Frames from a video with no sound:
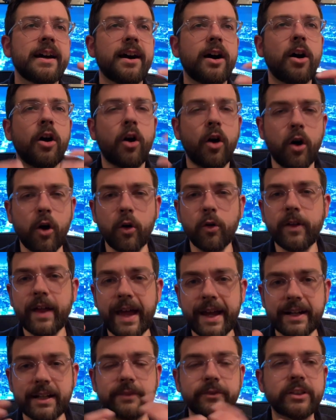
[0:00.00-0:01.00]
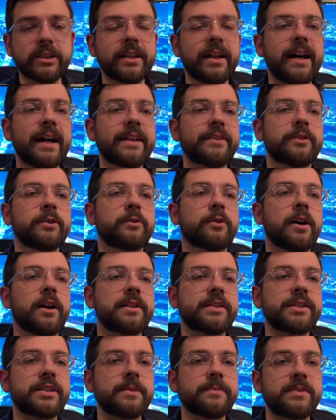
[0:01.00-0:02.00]
a whole heck of a lot. There
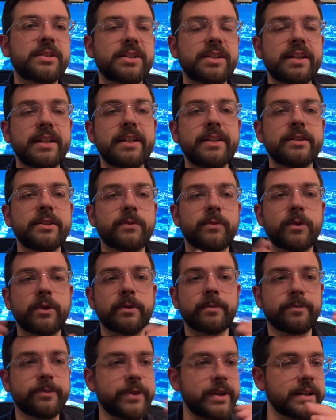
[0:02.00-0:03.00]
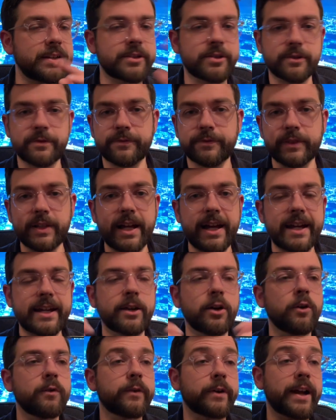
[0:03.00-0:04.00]
are some scenes where things are
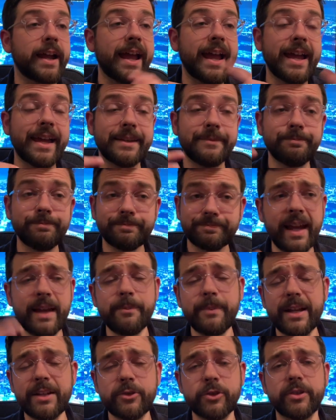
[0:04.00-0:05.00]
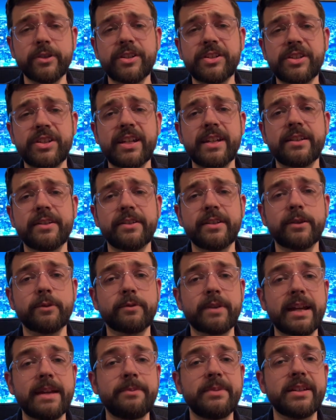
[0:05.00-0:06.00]
flying overhead. I mentioned the scene in the
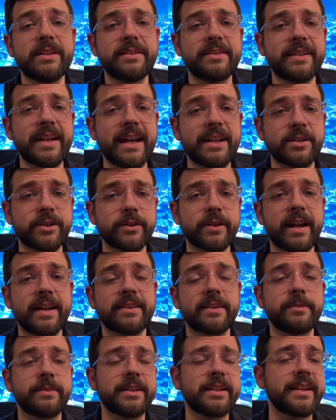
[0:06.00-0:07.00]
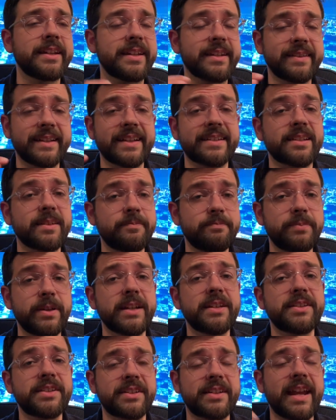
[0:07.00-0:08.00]
Arabian desert at the beginning. That's a
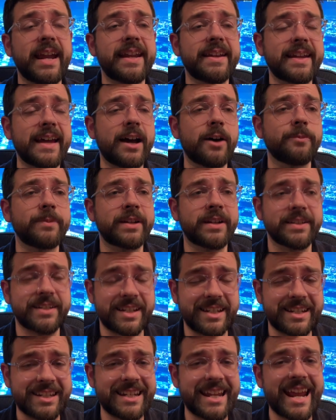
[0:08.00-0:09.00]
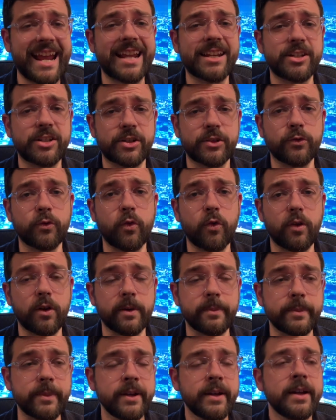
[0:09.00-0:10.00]
big standout because a
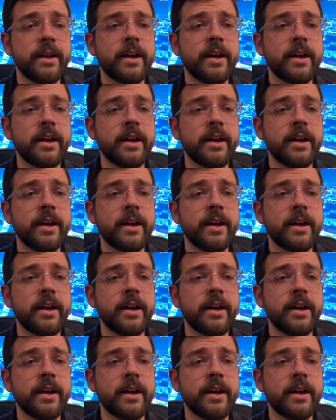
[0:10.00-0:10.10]
sandstorm